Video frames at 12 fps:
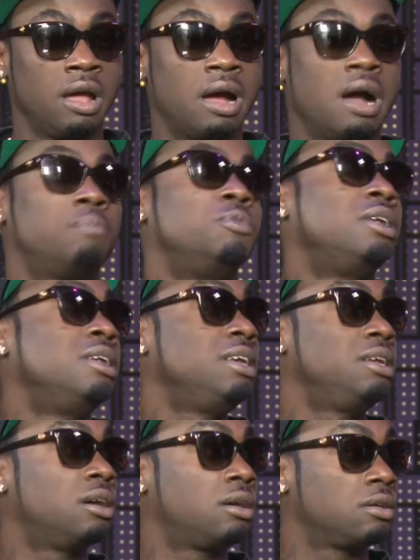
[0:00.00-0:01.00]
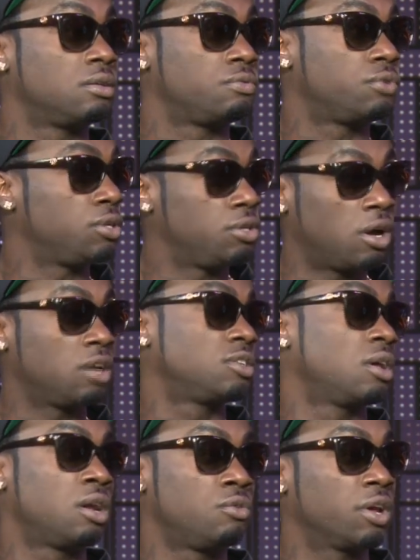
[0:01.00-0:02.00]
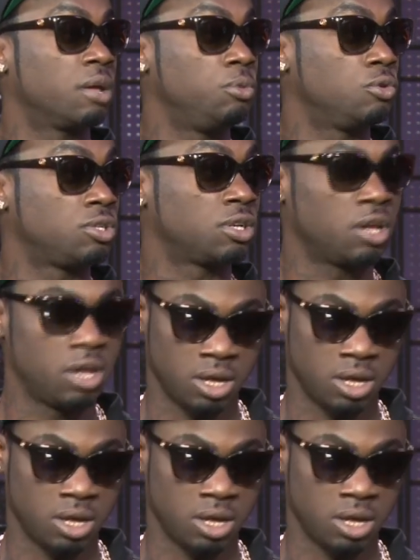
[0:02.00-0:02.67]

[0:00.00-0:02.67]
I'm the leader for the dancehall and reggae music.